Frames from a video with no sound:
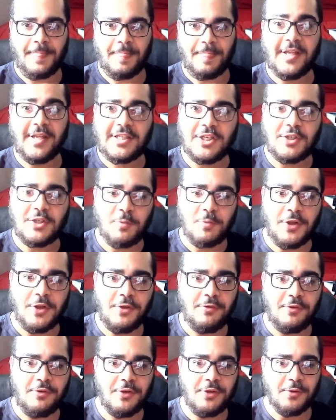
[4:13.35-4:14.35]
This is what
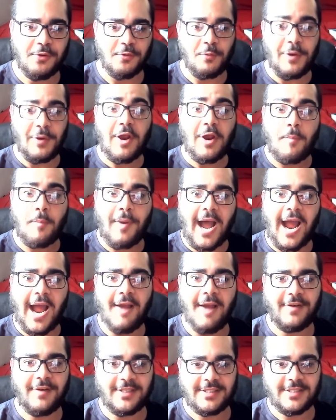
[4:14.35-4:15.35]
you do. We are
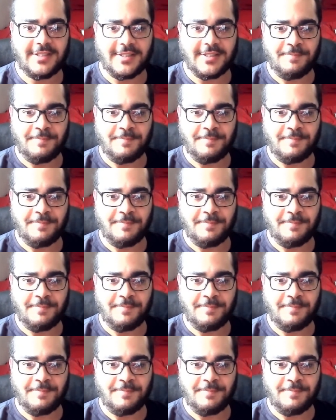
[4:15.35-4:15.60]
pirates.